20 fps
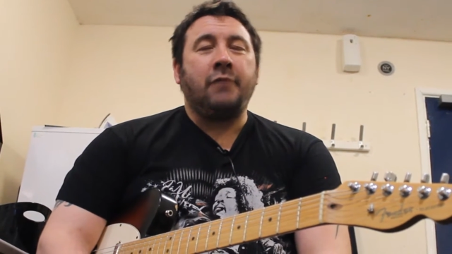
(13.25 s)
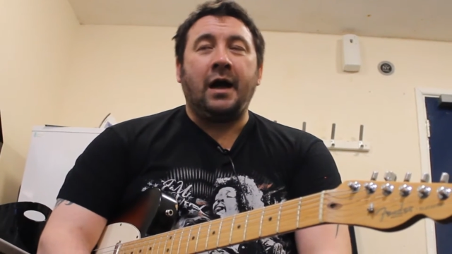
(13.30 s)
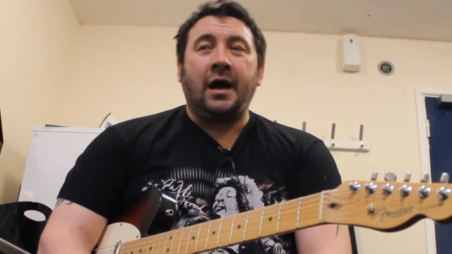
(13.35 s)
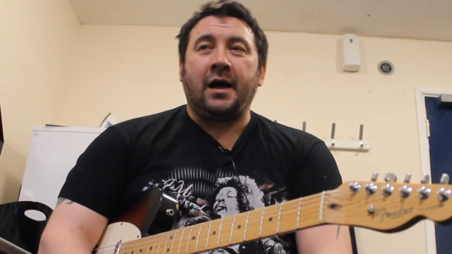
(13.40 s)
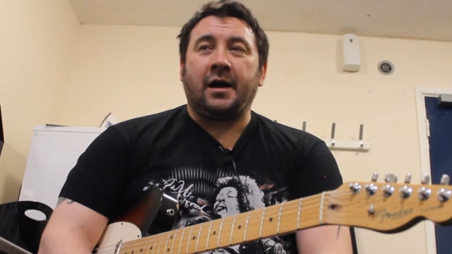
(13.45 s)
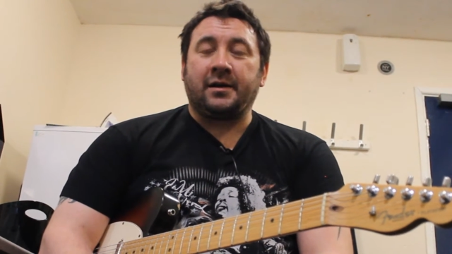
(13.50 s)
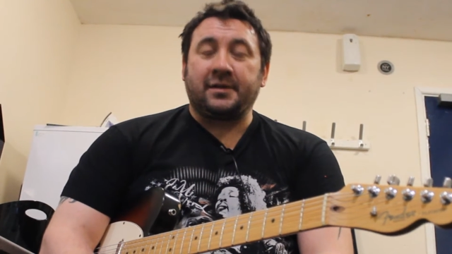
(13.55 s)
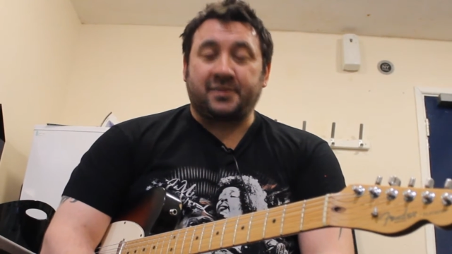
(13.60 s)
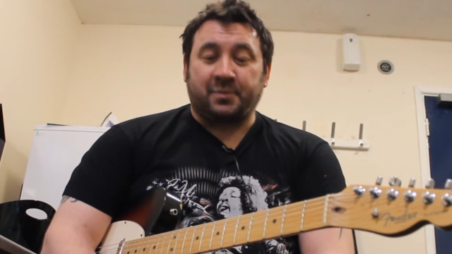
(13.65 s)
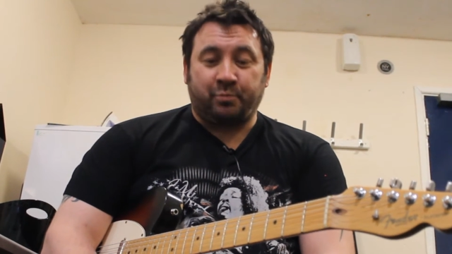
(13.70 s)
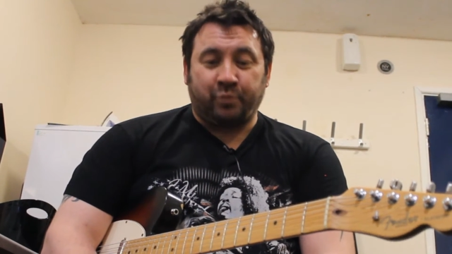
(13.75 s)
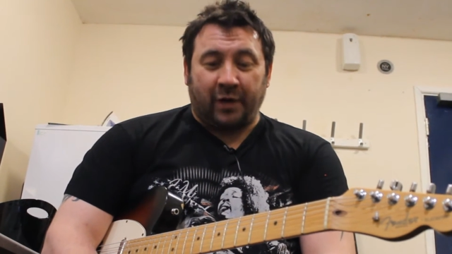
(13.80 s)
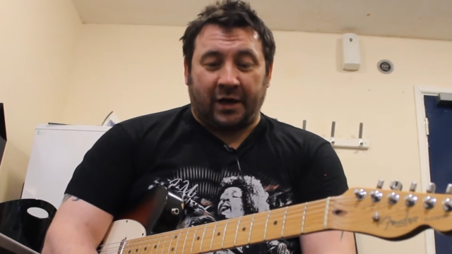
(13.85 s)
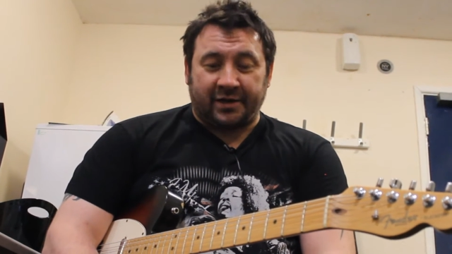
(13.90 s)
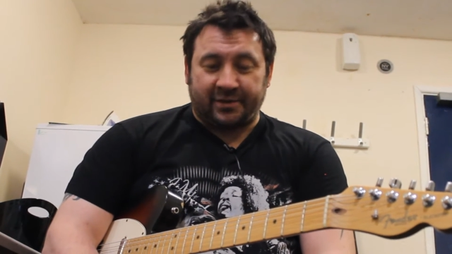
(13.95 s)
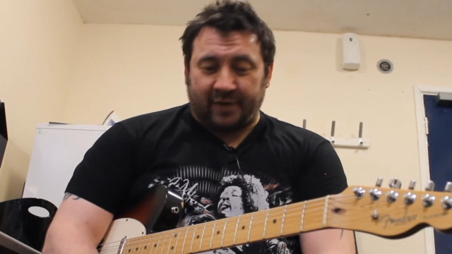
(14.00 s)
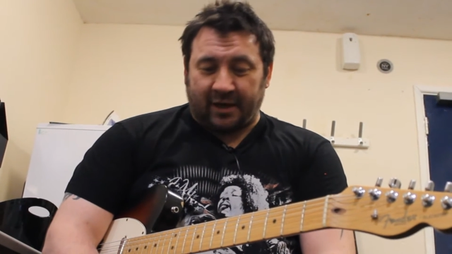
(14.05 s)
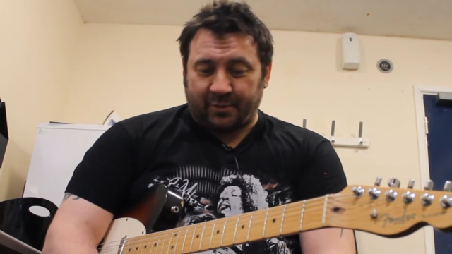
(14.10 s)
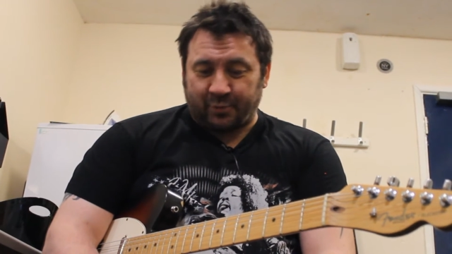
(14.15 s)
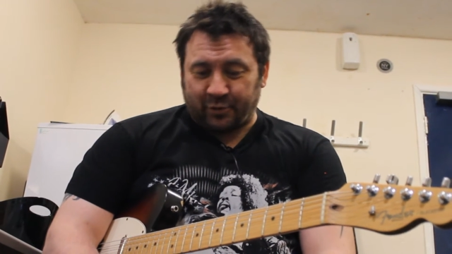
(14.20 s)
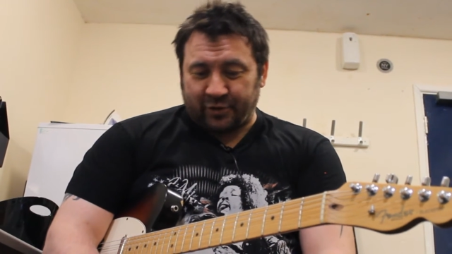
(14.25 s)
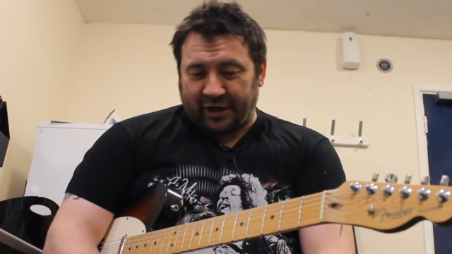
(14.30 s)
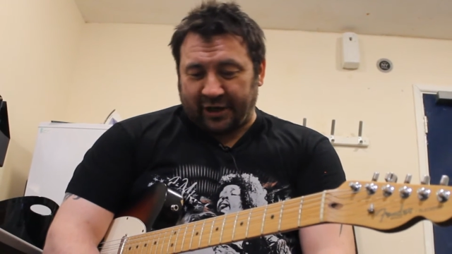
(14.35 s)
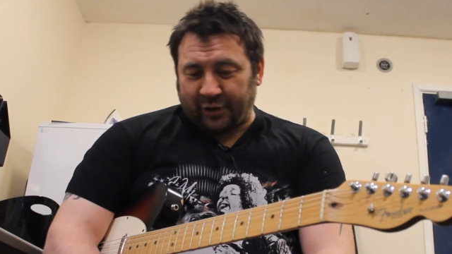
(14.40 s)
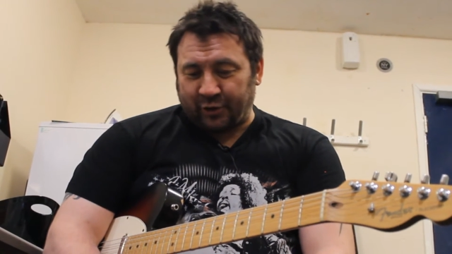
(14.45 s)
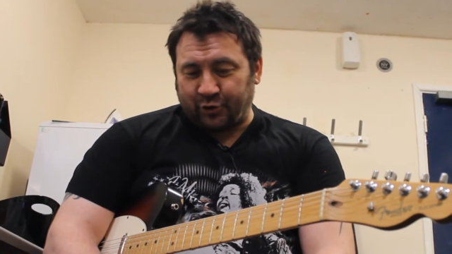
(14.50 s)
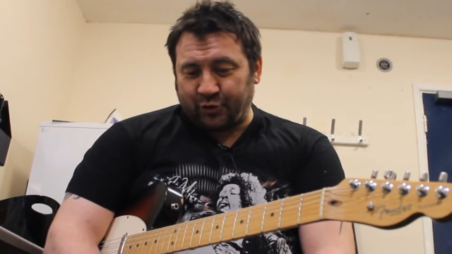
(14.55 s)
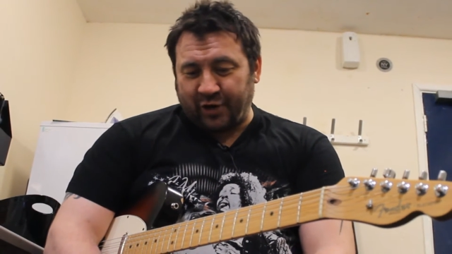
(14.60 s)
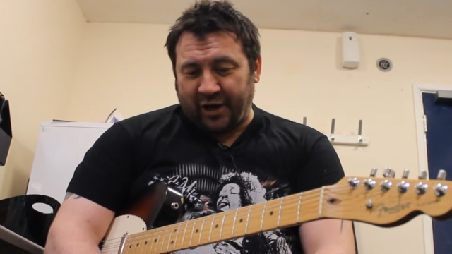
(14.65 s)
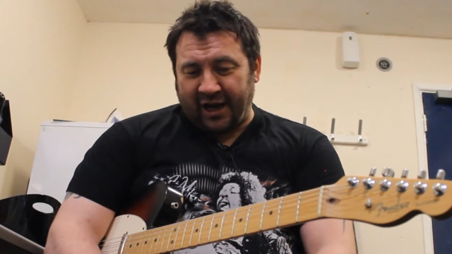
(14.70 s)
Well, I suppose I
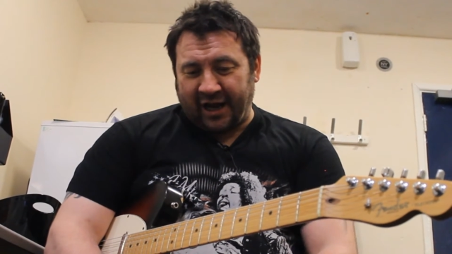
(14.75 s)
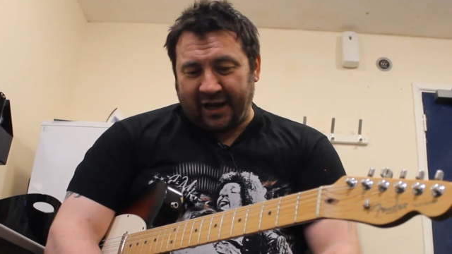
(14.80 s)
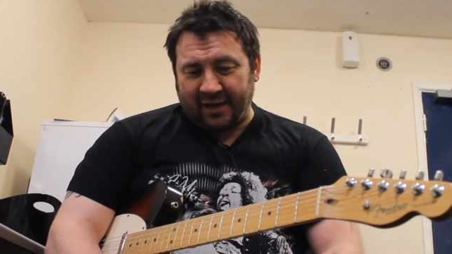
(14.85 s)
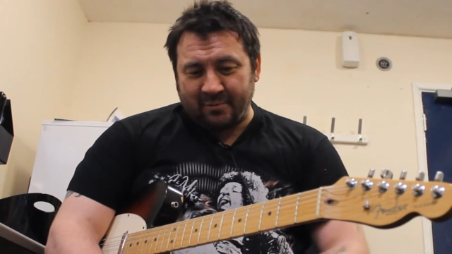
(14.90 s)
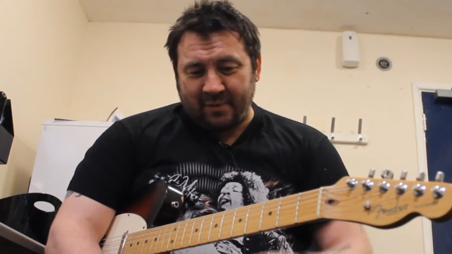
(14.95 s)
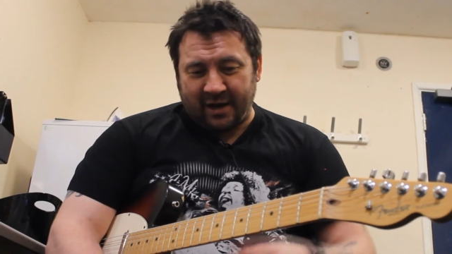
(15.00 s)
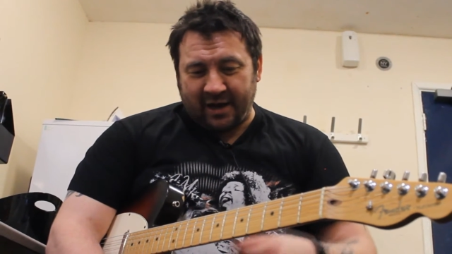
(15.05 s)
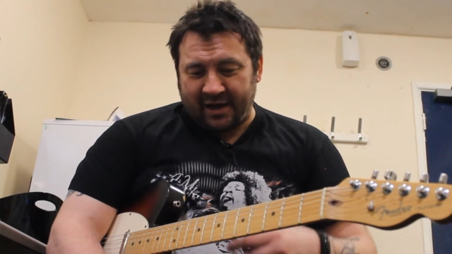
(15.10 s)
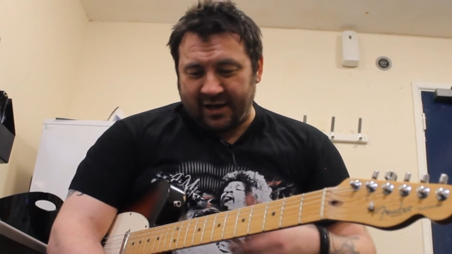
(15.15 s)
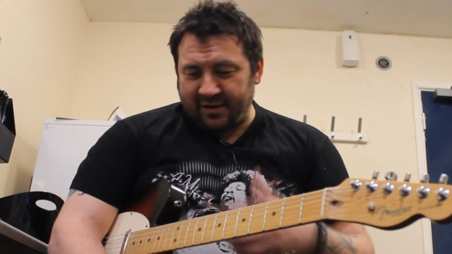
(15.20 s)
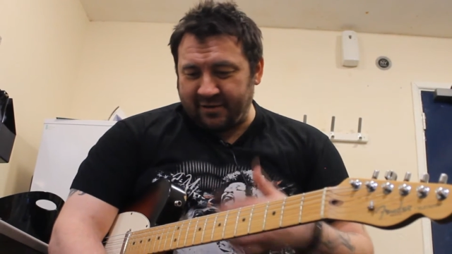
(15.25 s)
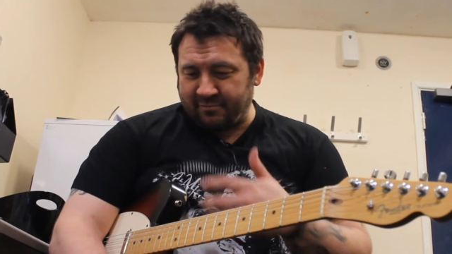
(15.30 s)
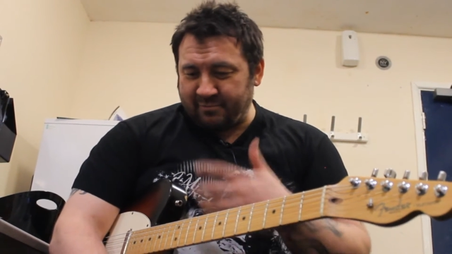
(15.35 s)
could try in my